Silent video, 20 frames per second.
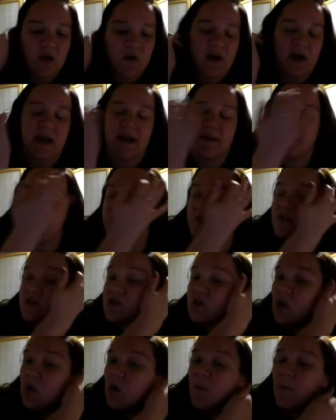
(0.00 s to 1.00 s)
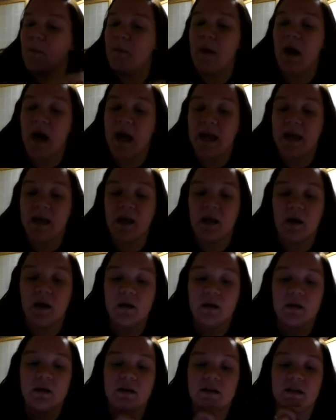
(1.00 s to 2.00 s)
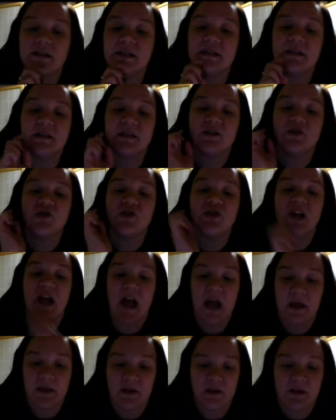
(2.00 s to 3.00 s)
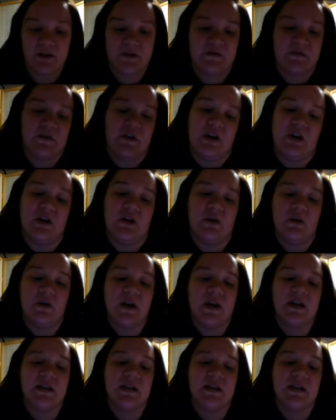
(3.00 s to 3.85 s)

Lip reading: Okay, so my challenge for you